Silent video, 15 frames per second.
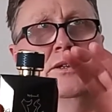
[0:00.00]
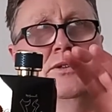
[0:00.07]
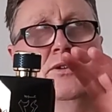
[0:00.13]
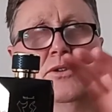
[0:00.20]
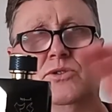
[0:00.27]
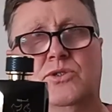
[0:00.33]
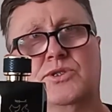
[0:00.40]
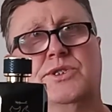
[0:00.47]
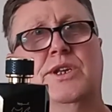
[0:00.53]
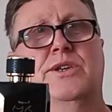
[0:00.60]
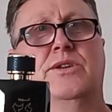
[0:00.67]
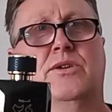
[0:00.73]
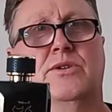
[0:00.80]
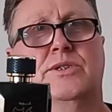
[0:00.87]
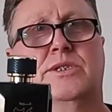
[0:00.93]
not just at
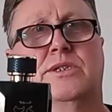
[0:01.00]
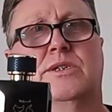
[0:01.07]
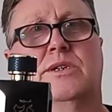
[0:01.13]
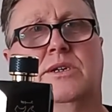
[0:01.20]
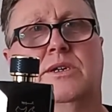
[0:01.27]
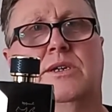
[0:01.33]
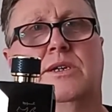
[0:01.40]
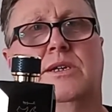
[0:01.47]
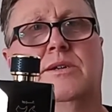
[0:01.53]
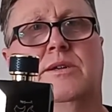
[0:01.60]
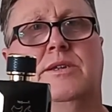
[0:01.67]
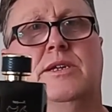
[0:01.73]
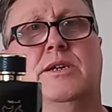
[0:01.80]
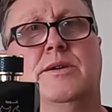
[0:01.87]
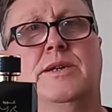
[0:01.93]
night
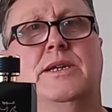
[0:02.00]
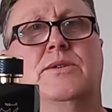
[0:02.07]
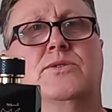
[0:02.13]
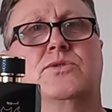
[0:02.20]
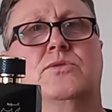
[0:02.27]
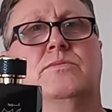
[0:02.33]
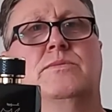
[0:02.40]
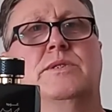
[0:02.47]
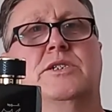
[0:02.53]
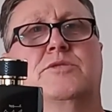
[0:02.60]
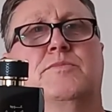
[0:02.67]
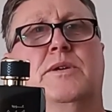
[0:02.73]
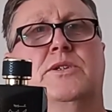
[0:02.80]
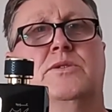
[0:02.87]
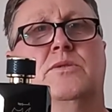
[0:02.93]
when you're going out somewhere
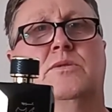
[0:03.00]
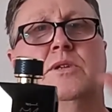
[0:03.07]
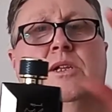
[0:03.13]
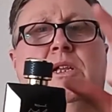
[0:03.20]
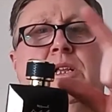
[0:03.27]
special.